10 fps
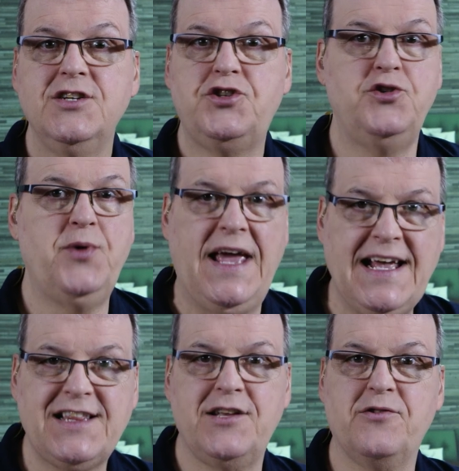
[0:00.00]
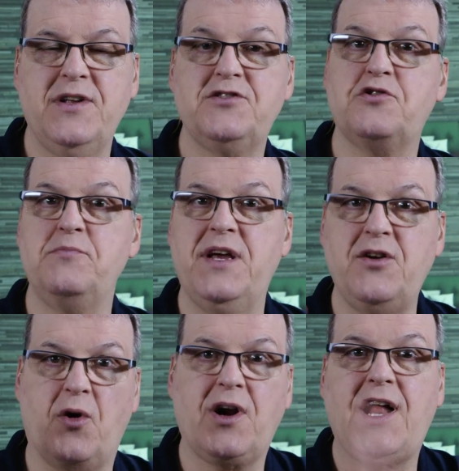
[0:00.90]
to hit their
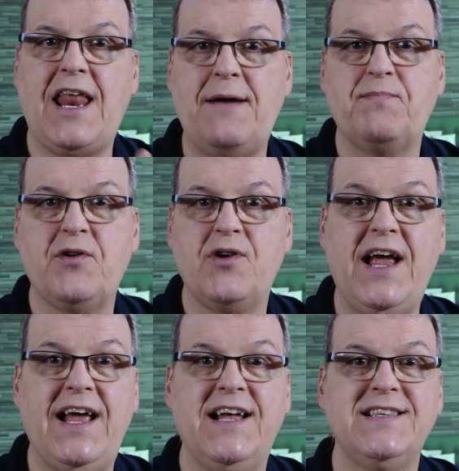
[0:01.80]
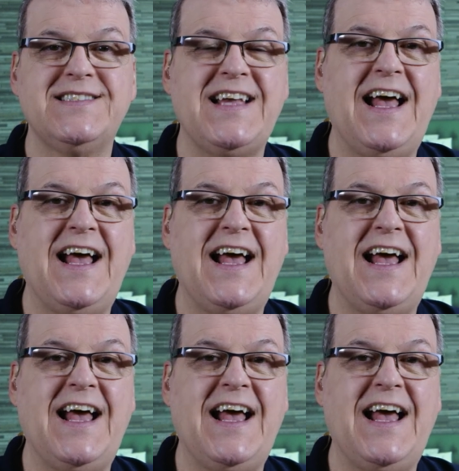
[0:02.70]
instrument or clap their hands